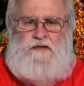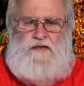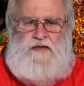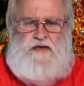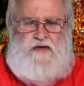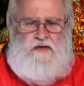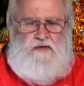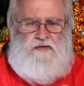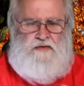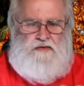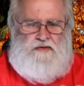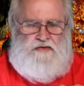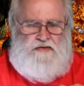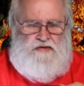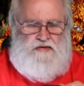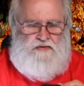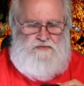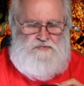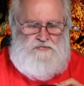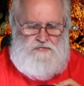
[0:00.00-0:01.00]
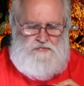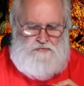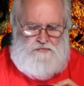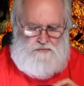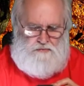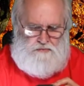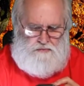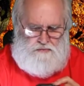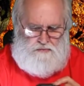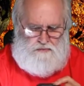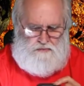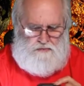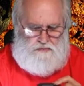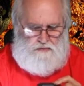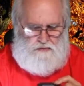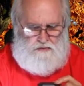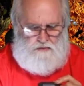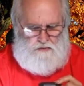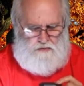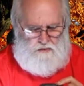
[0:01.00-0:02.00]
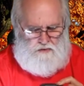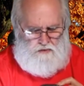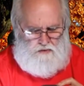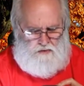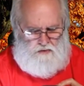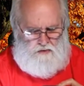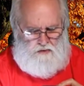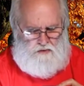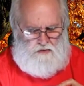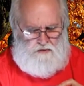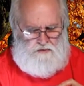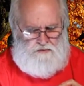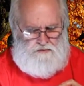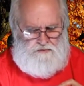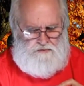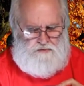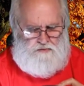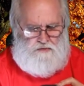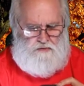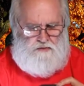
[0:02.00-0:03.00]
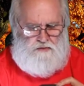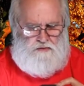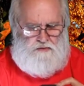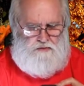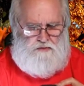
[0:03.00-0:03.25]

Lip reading: Now it gives you your